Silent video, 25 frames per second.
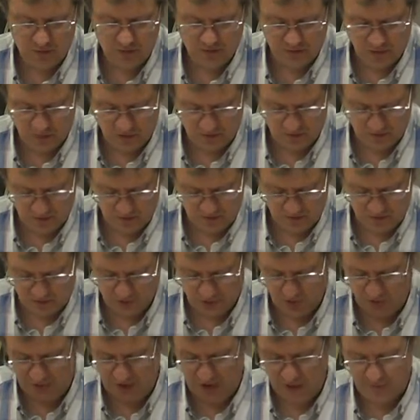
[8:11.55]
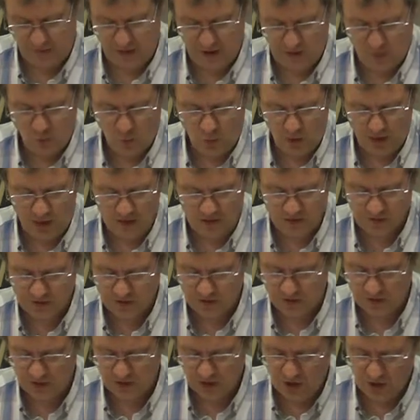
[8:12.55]
We've got talking about
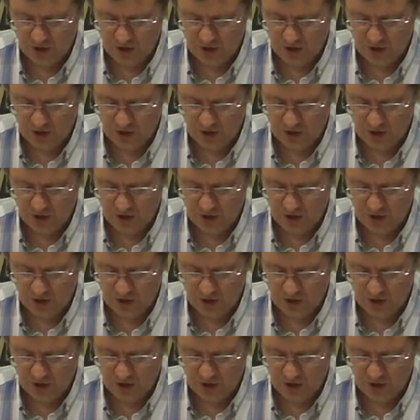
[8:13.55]
waste,